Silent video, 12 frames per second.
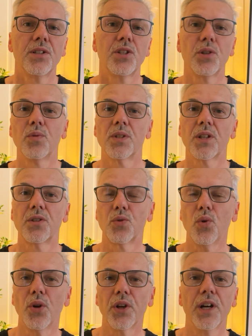She was a
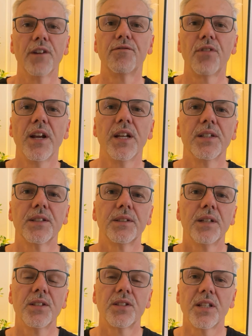daughter, a friend,
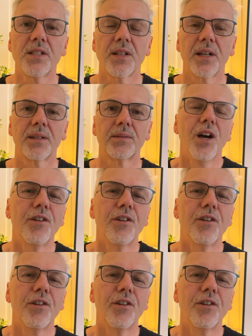a sister.